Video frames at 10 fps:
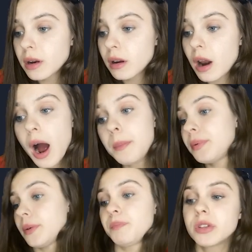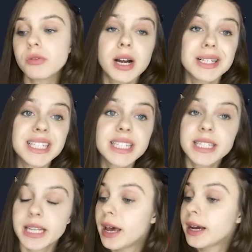it up. There are
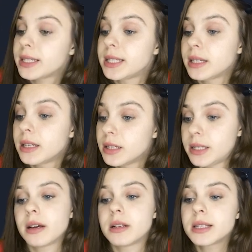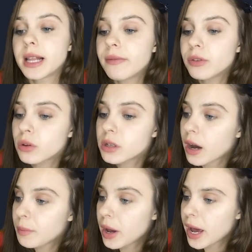6 seconds left on the
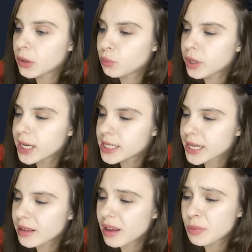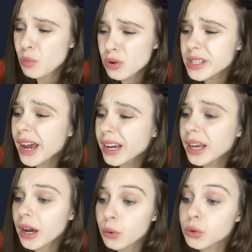timer and we see that most
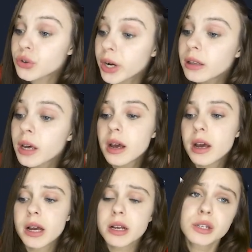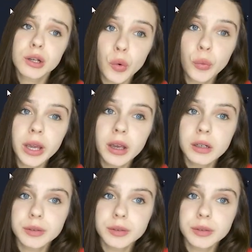likely our trade is glowing